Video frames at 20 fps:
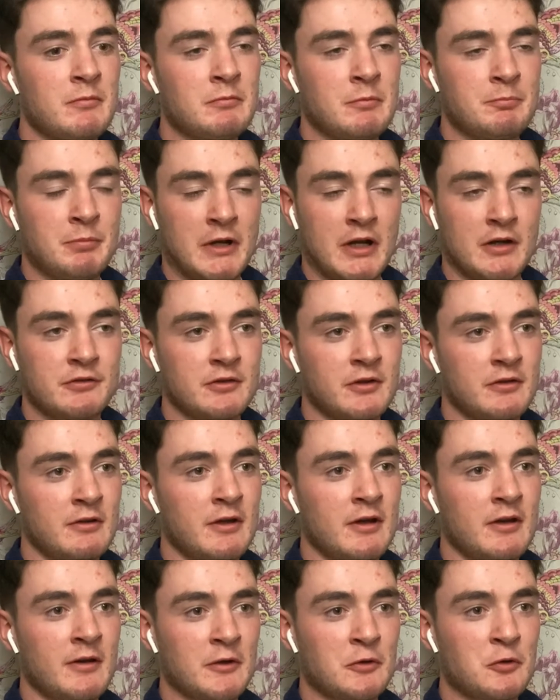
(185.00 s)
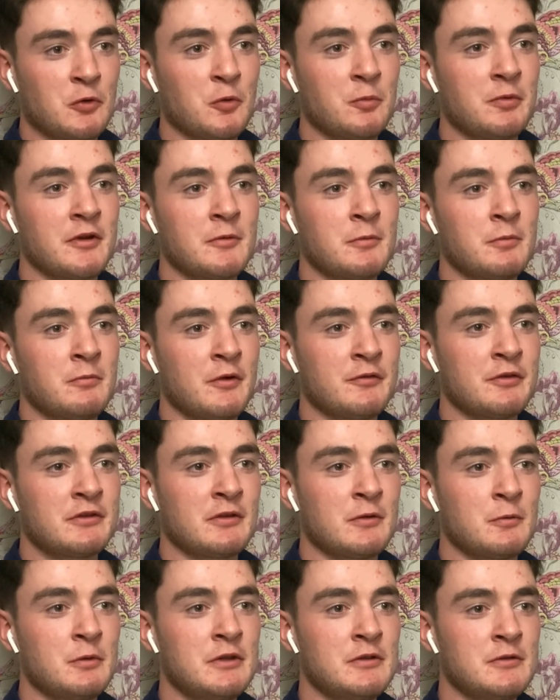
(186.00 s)
Personally at Cobry,
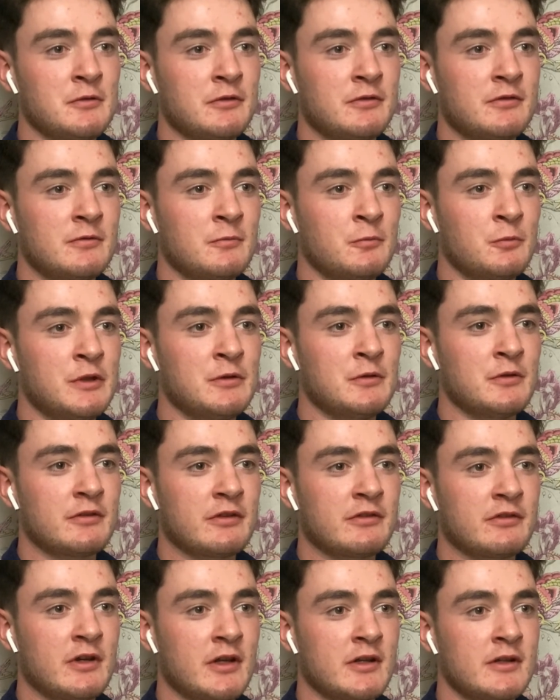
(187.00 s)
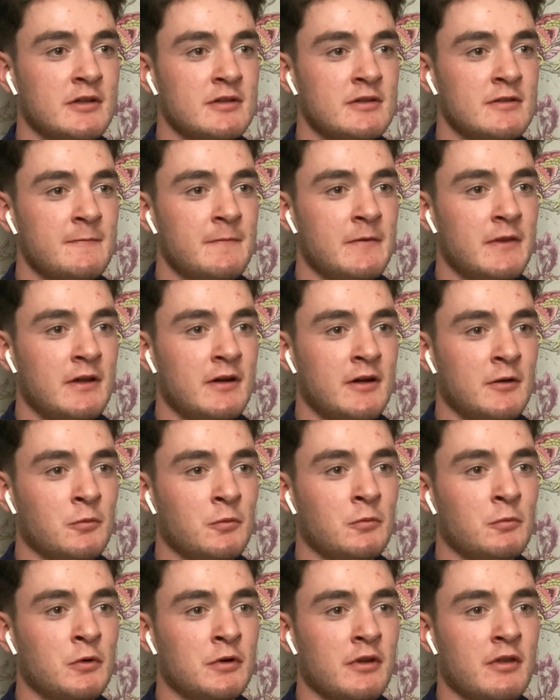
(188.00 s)
obviously we use Asana,
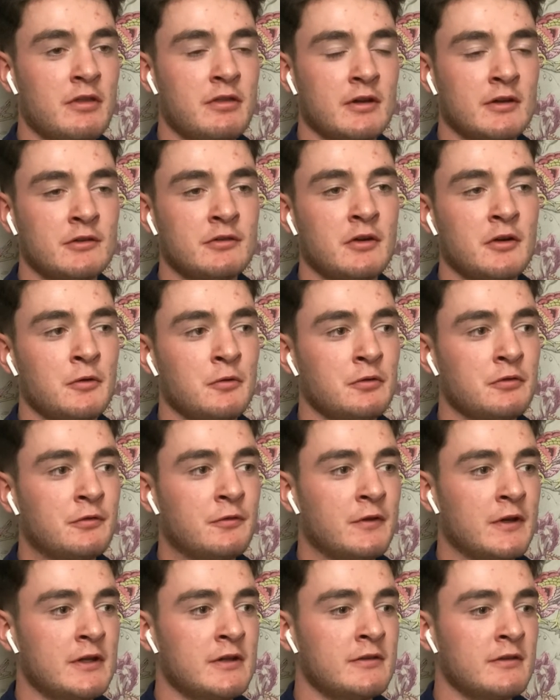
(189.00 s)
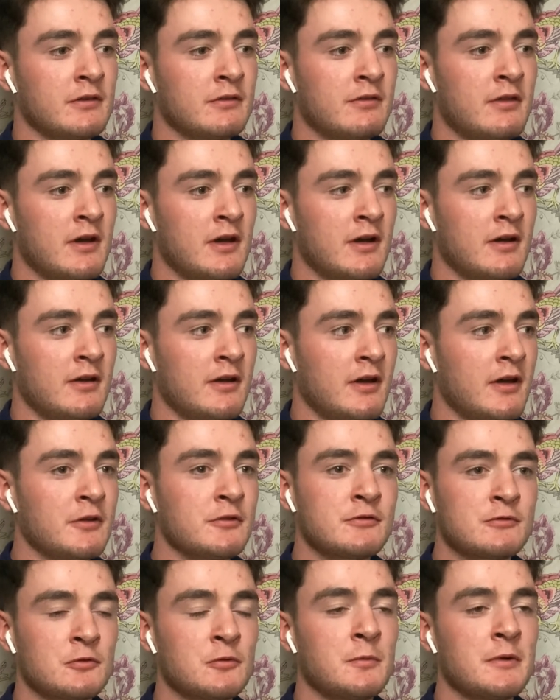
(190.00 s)
and one of the things I always find is that it
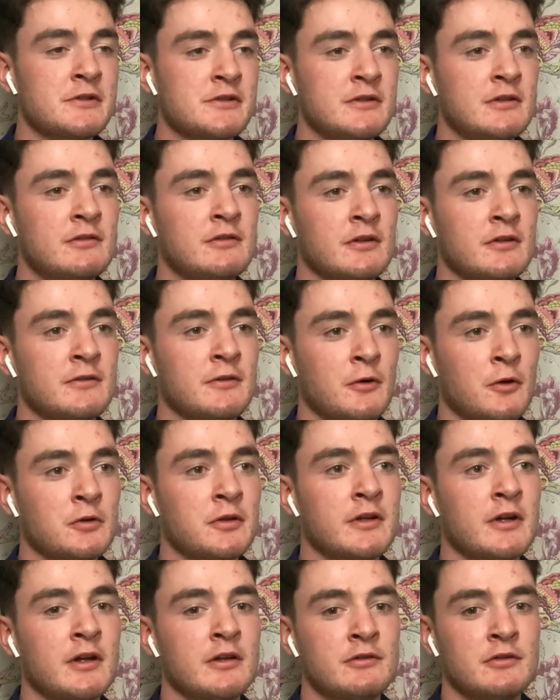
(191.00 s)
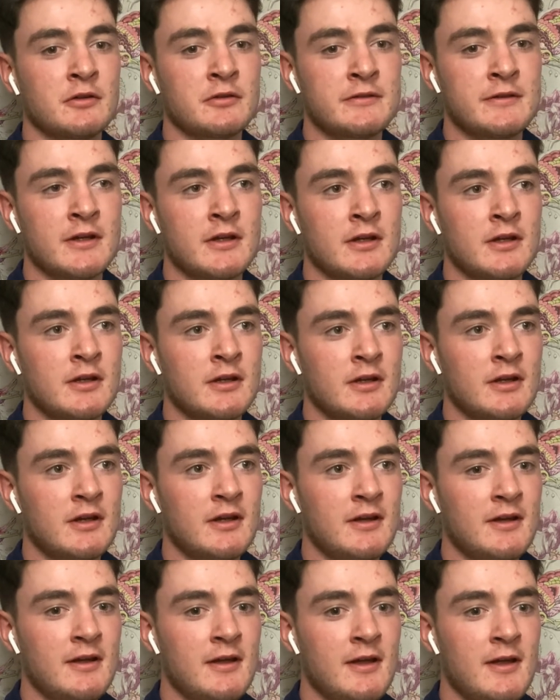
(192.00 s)
is so much easier to organise your day
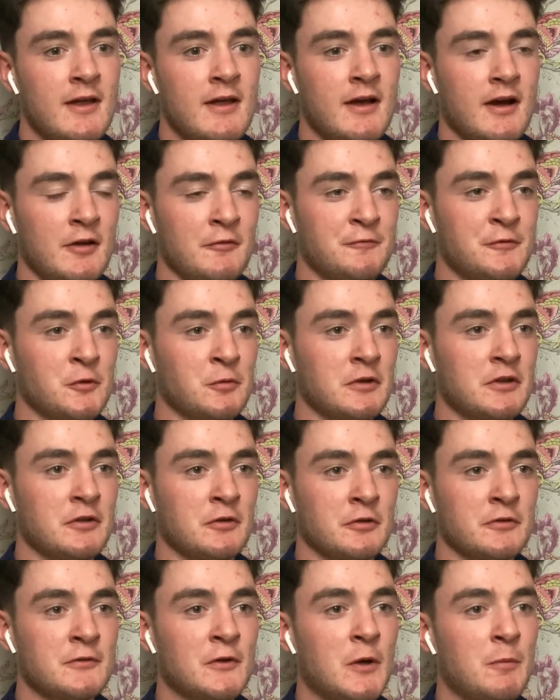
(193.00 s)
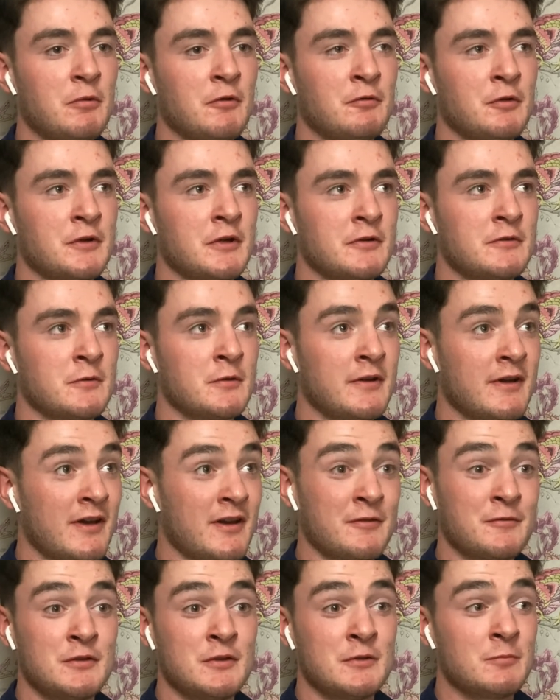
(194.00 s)
and feel like you're on top of what you're doing
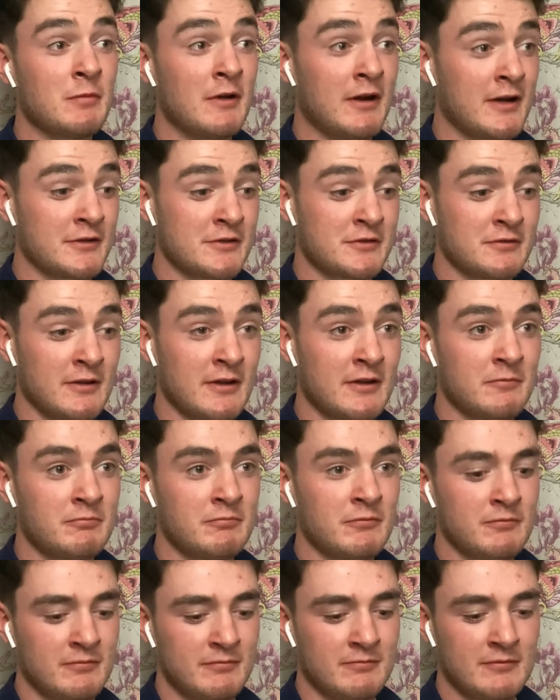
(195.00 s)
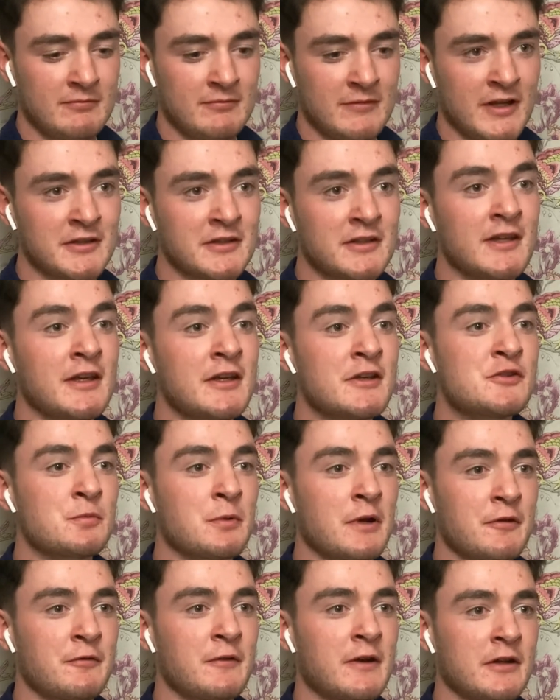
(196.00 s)
if you actually engage
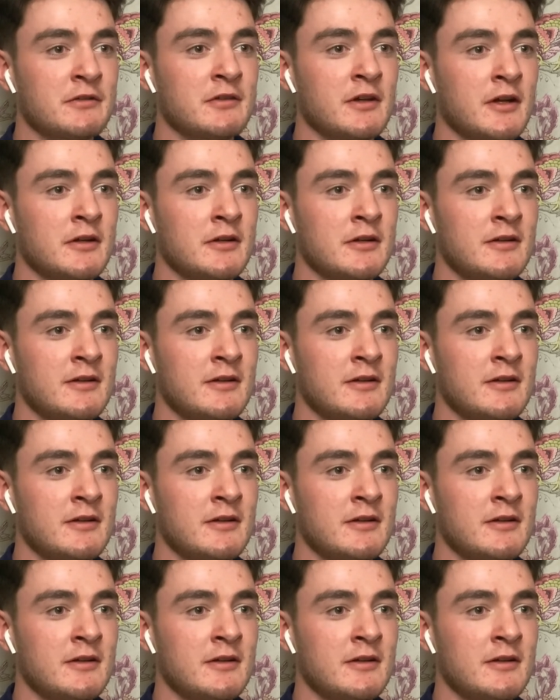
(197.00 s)
with Asana.